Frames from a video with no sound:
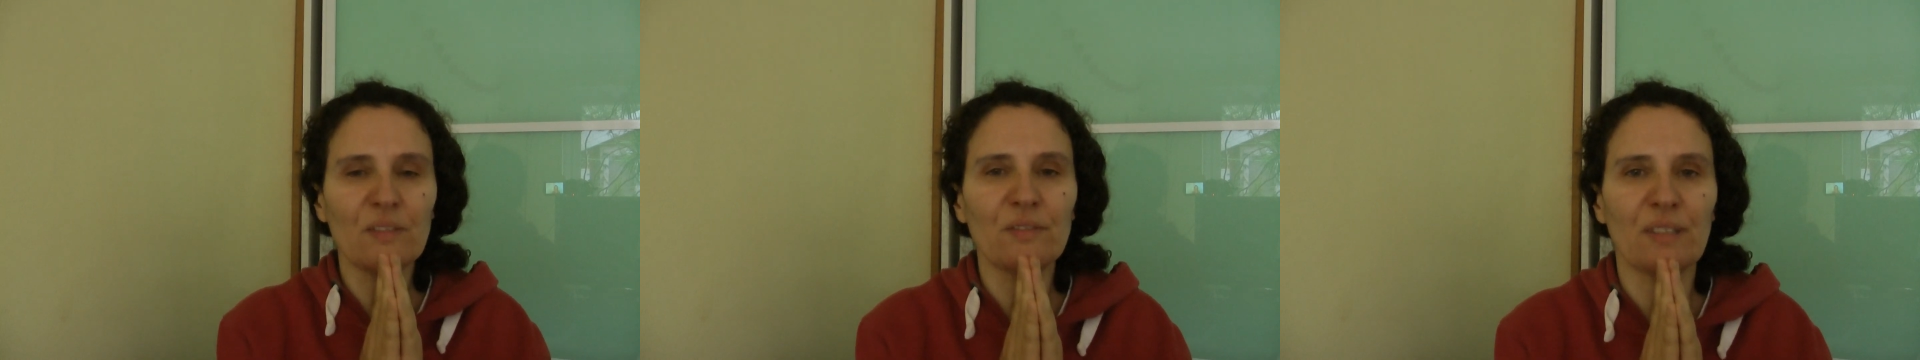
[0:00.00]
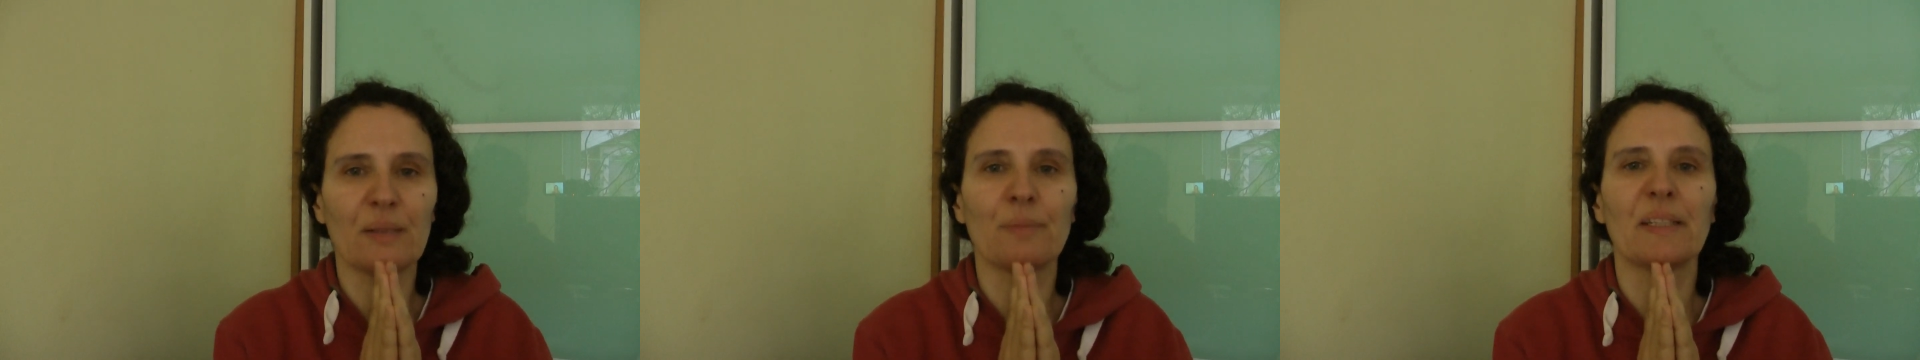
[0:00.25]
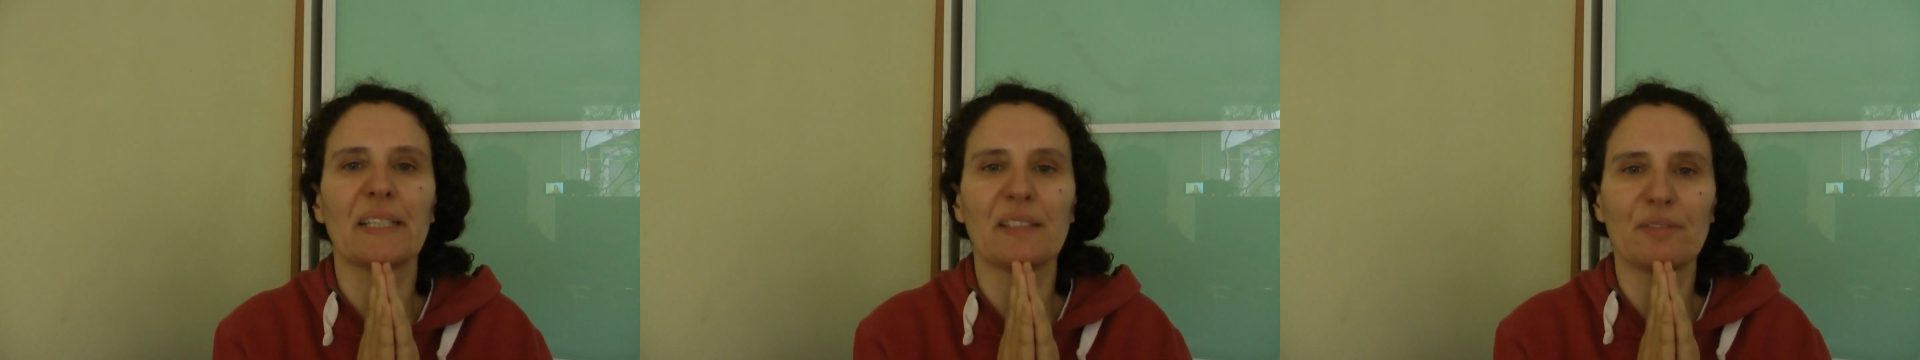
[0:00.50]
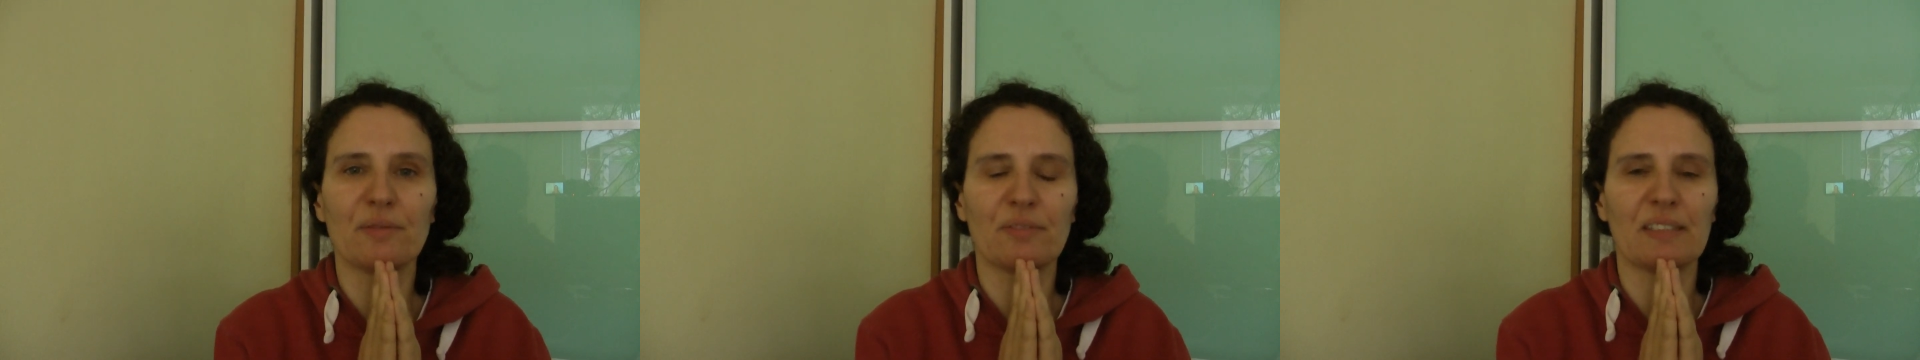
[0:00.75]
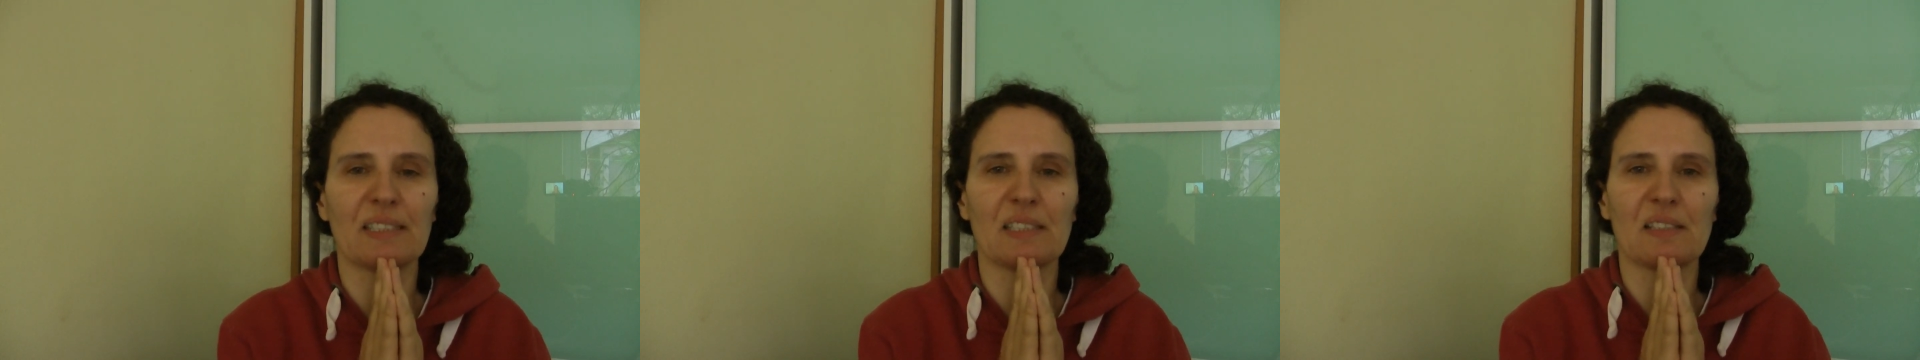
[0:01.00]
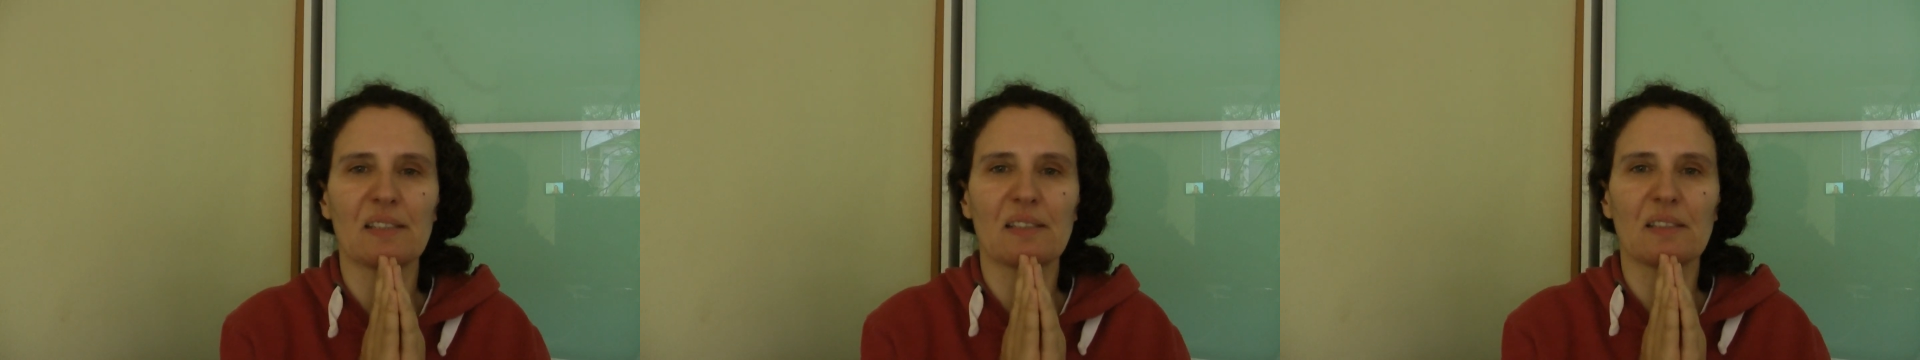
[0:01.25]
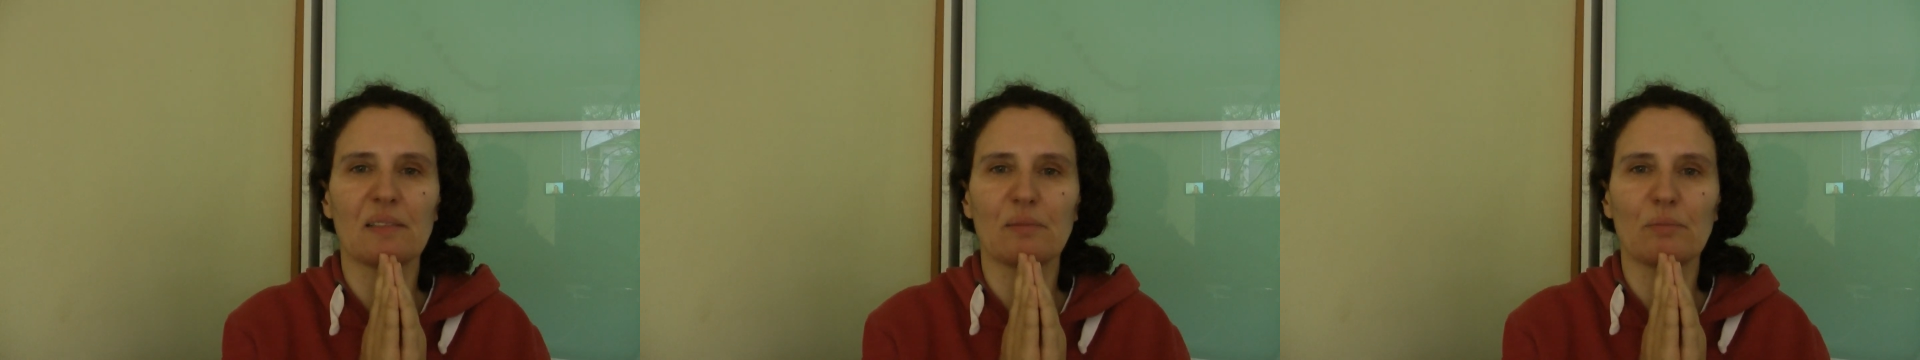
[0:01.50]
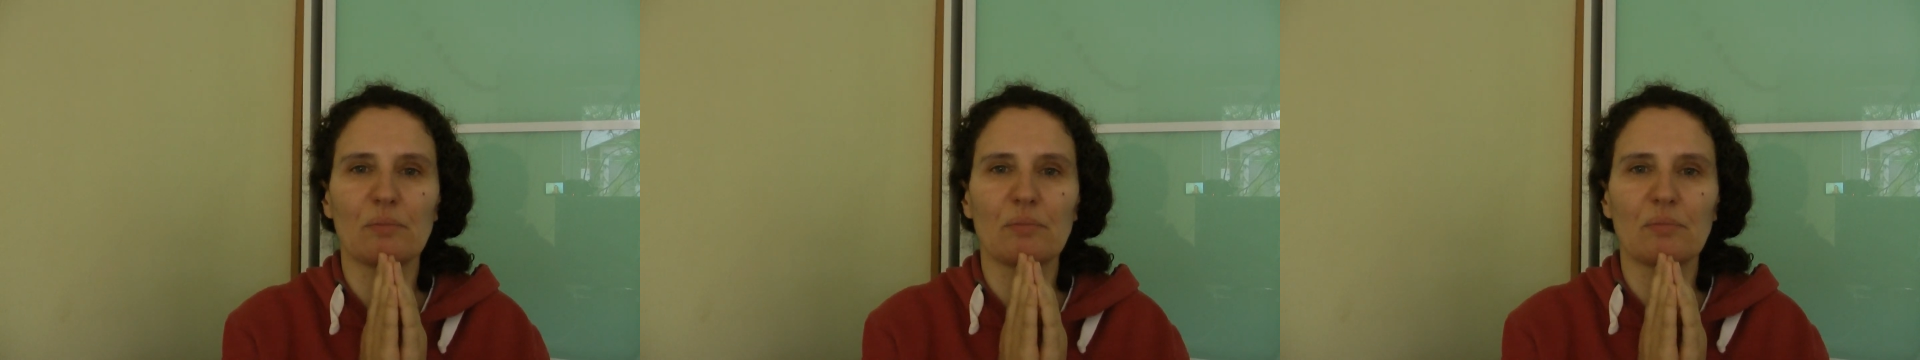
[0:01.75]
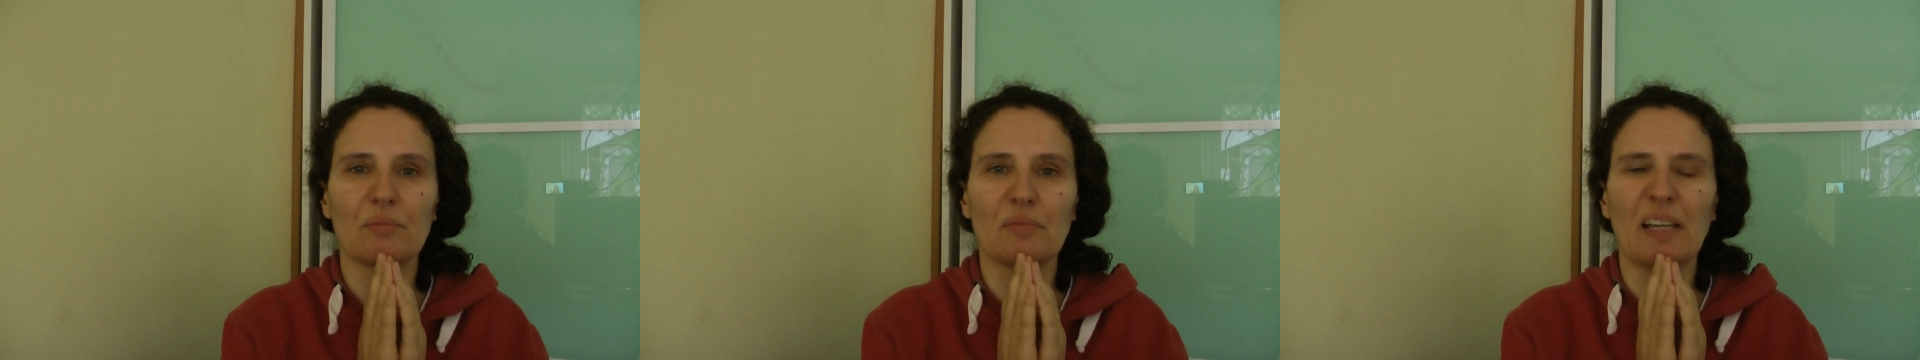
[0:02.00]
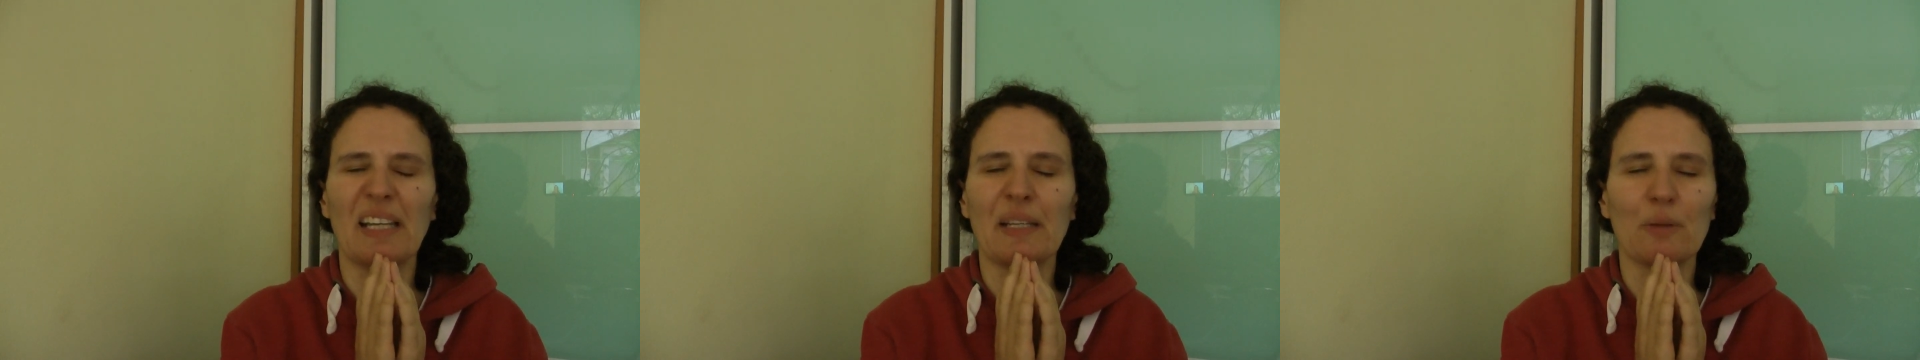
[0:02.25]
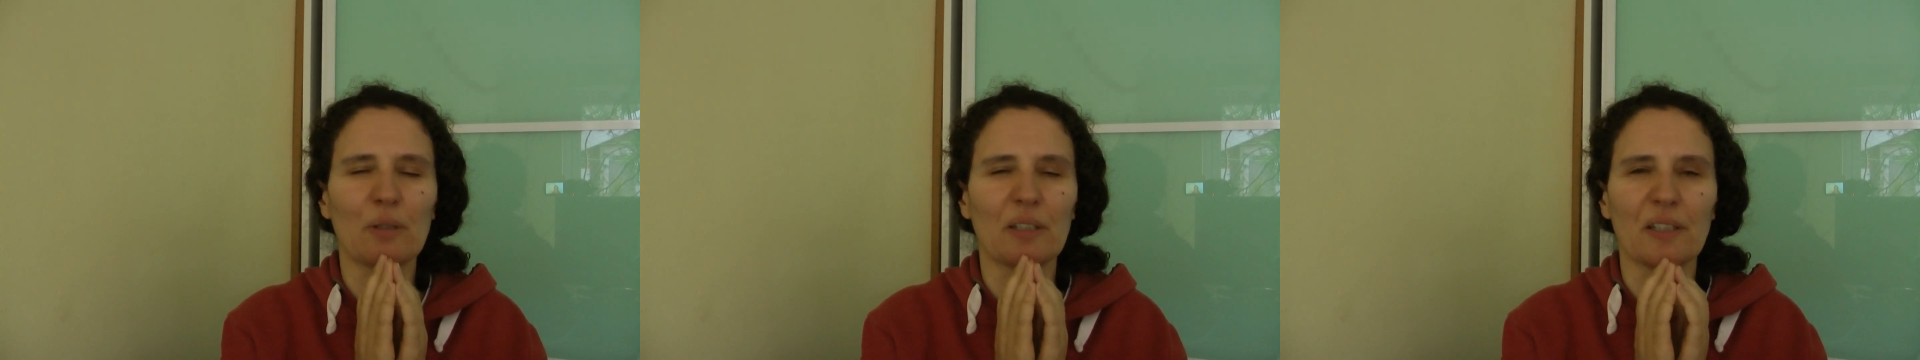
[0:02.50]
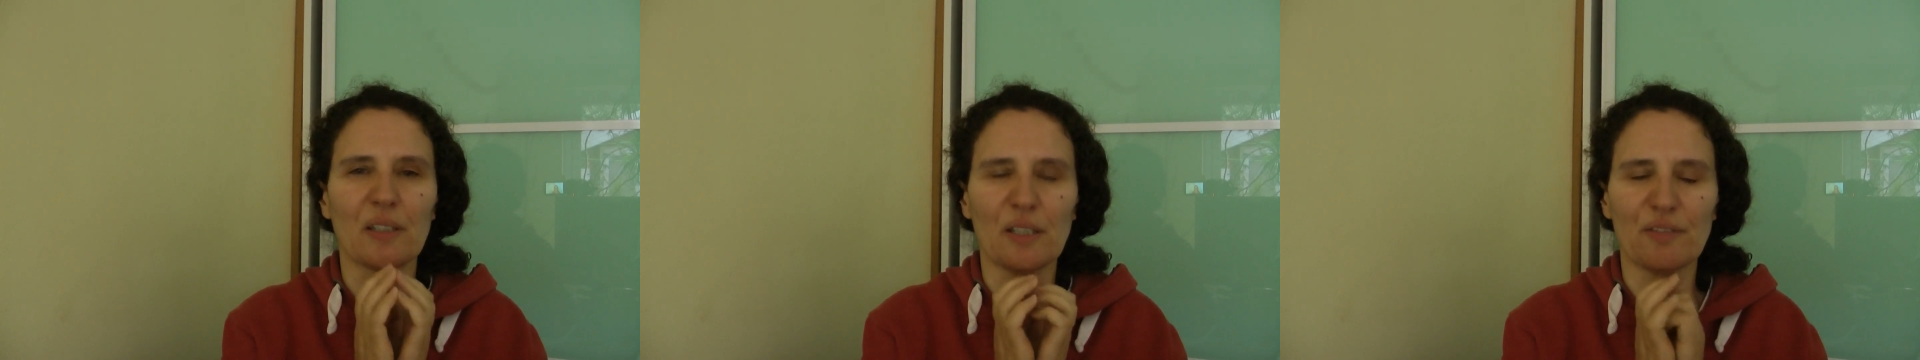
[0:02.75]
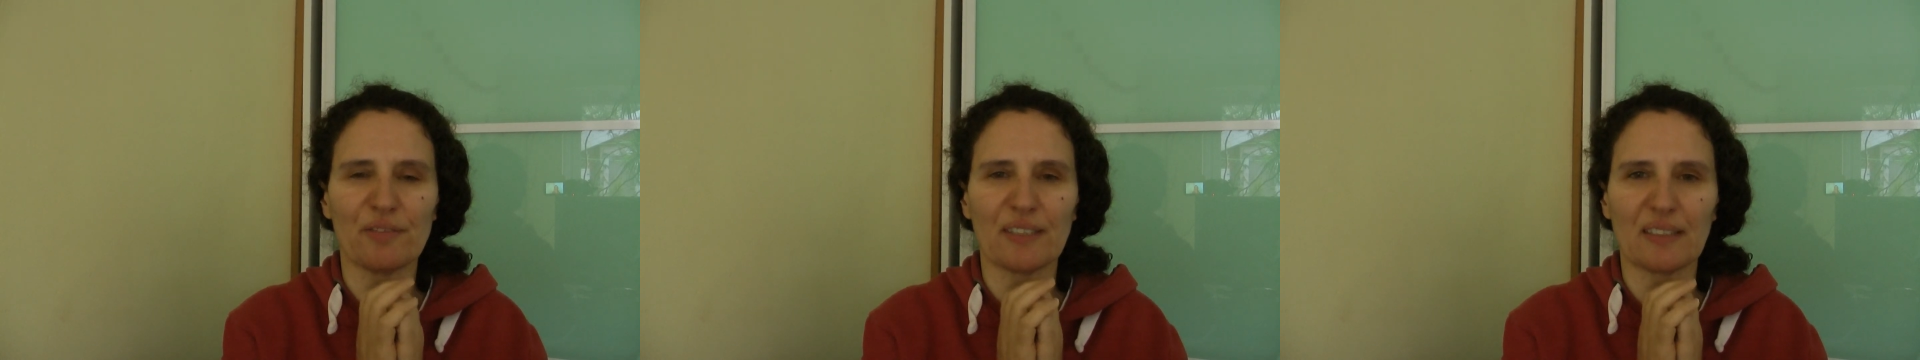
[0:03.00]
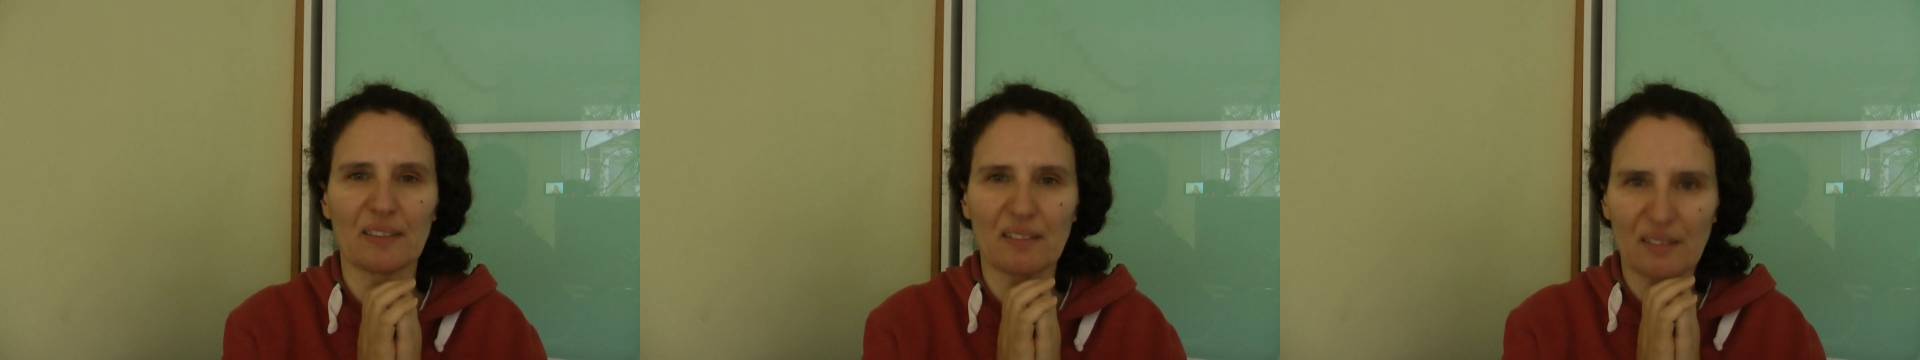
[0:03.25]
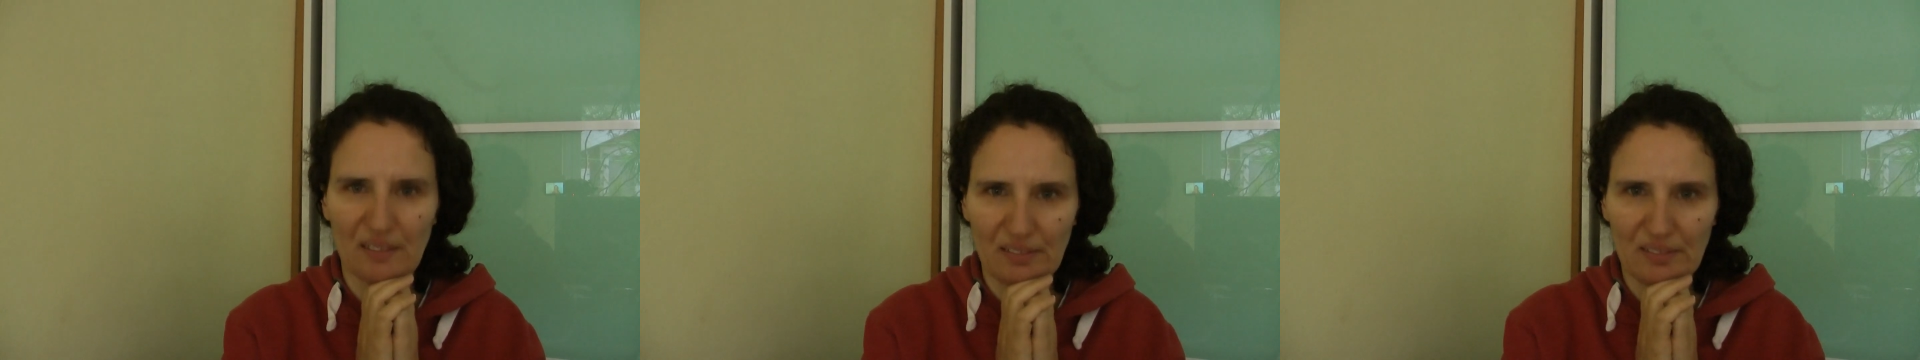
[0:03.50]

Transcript: family, friends, anyone you felt